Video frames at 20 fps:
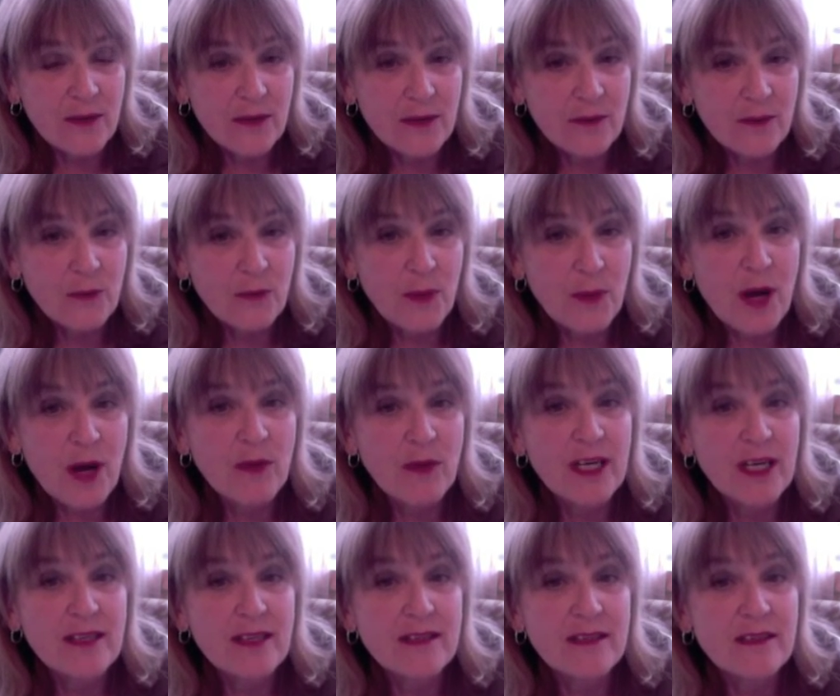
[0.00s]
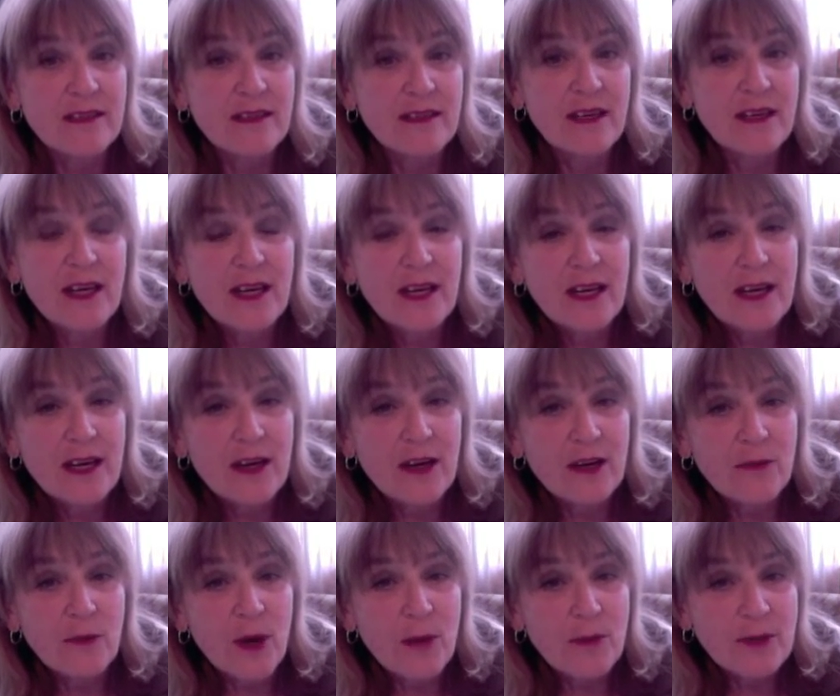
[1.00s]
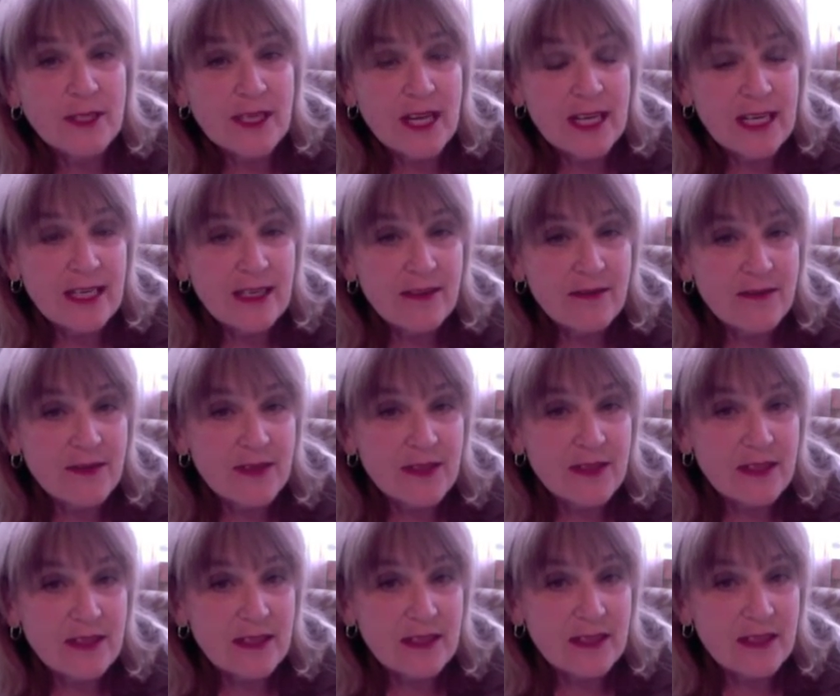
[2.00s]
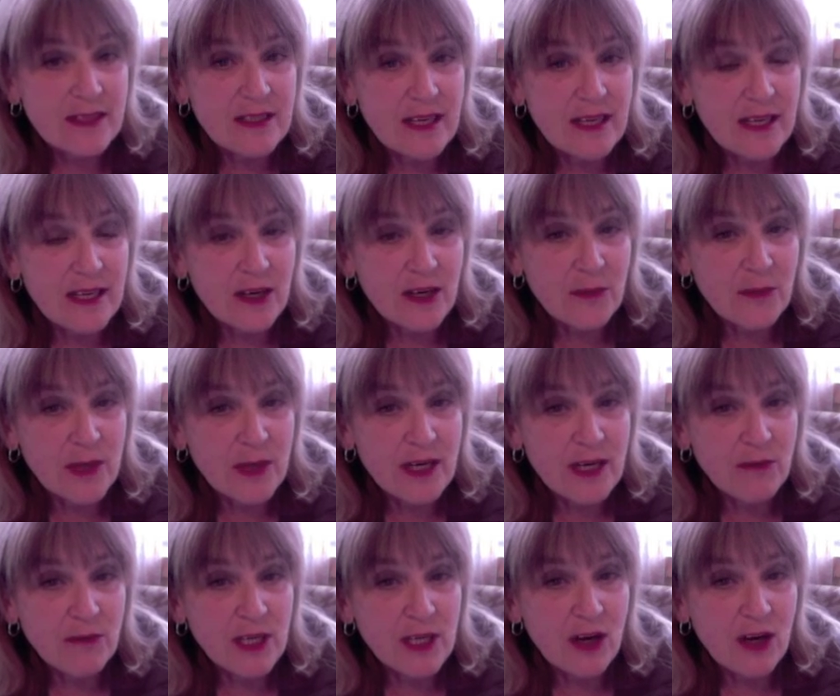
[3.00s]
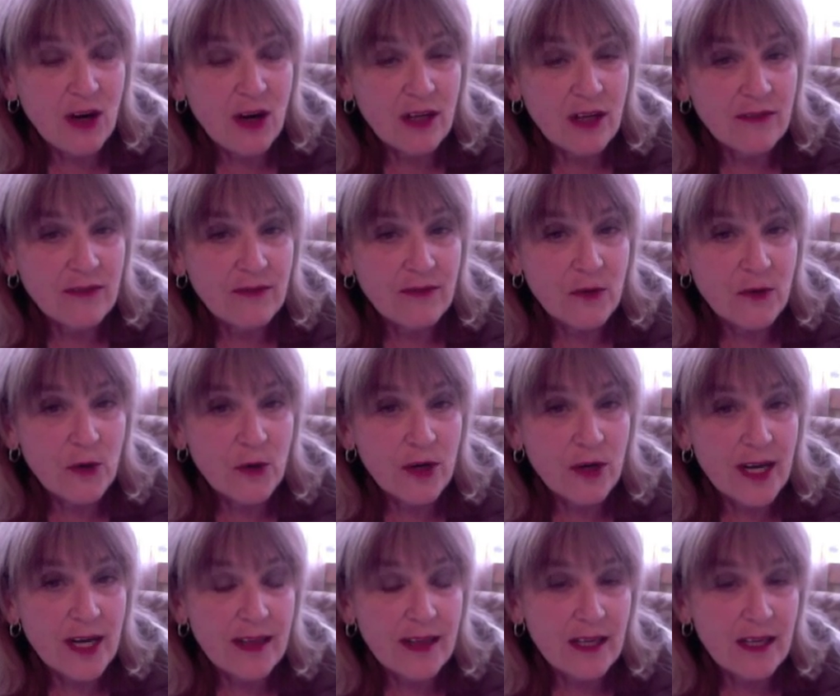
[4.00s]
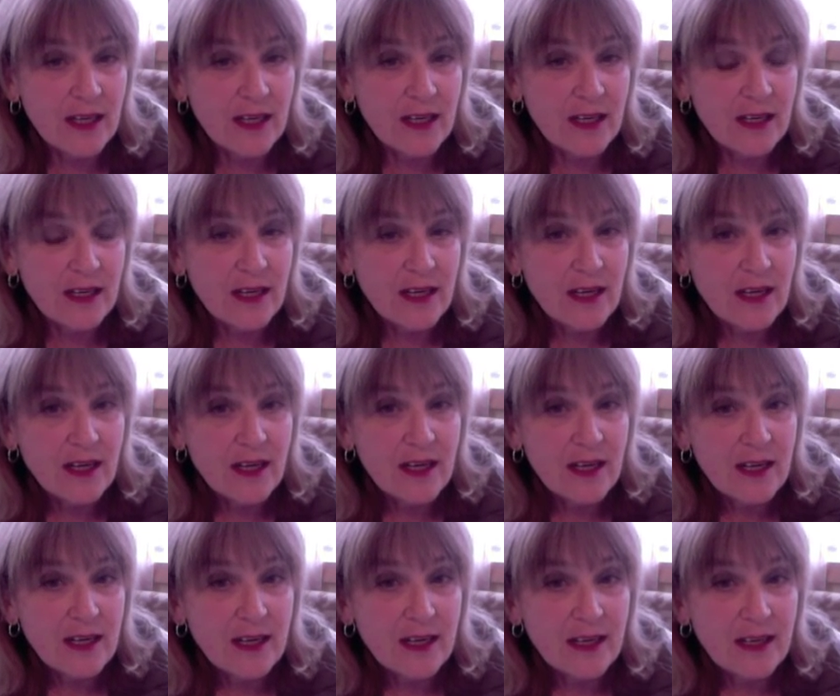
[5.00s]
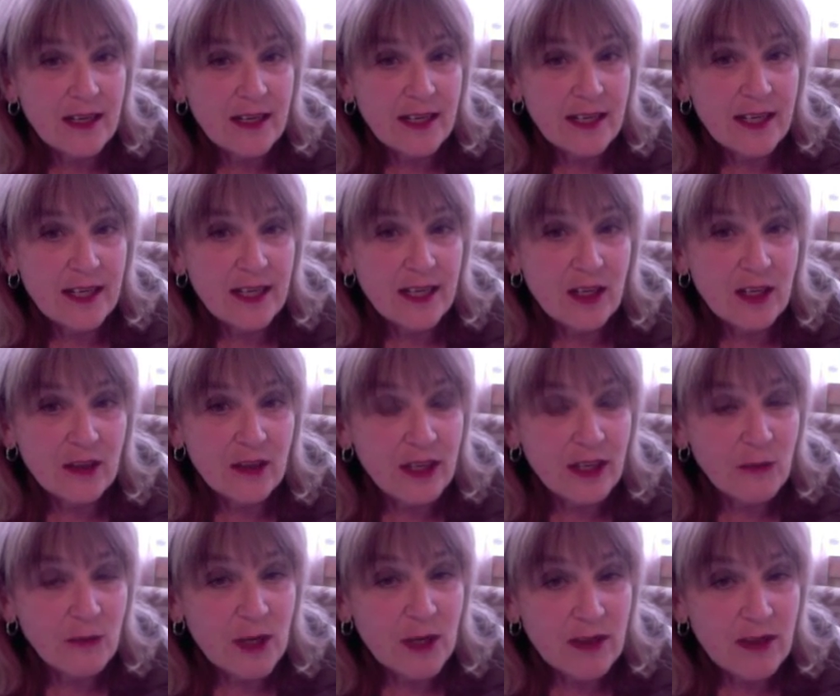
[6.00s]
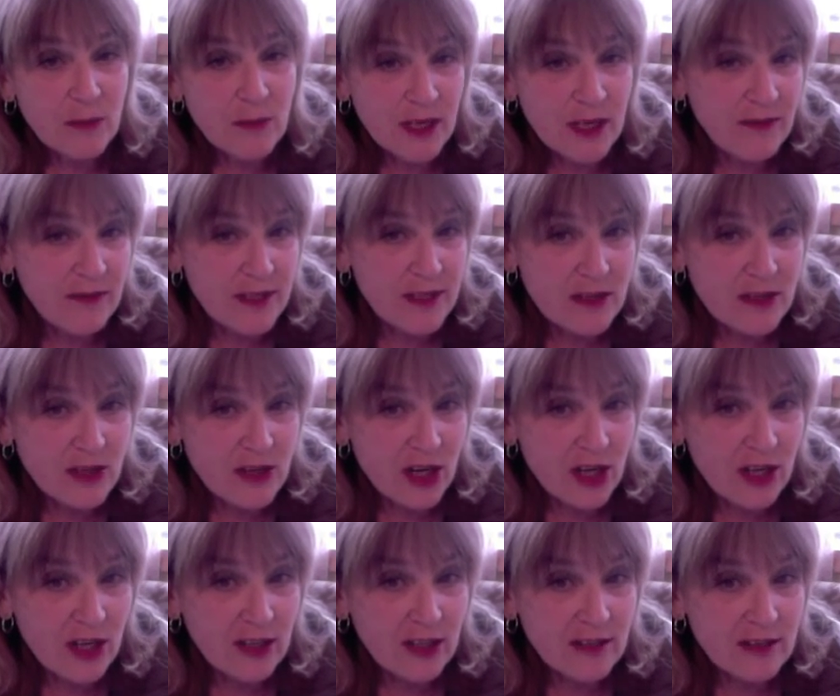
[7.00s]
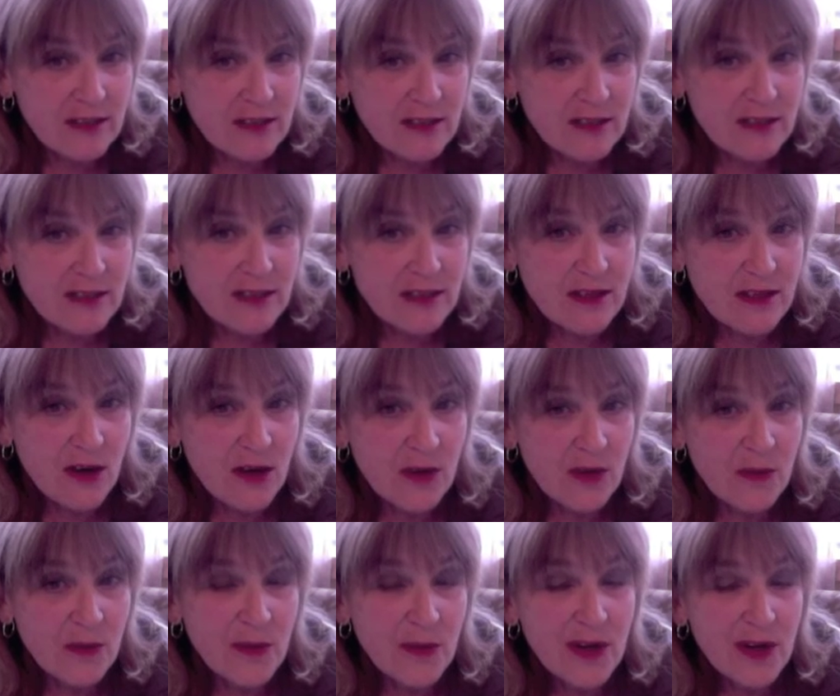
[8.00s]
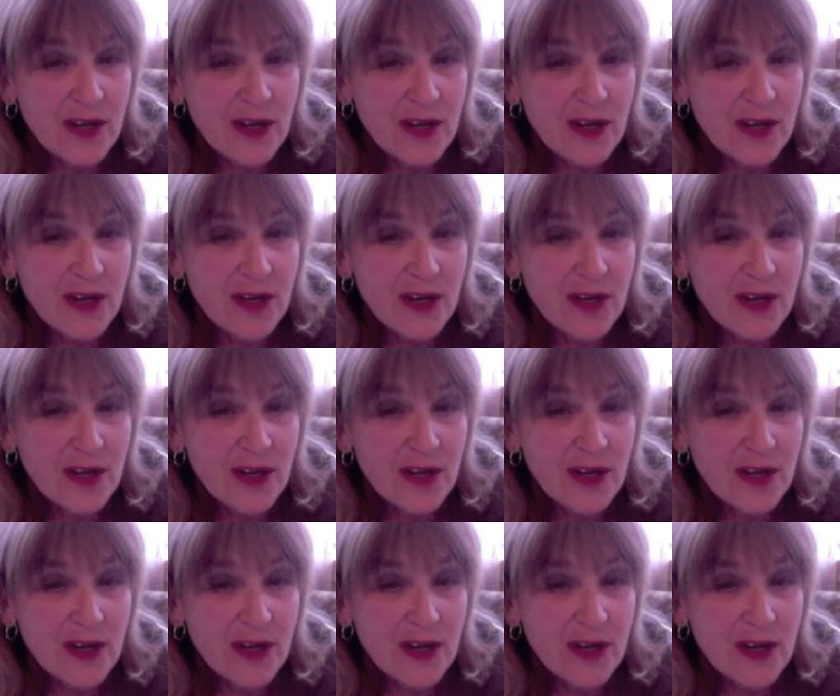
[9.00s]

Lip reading: Republican representatives that are being recalled for, I think, including one of the big Fitzgeralds. So,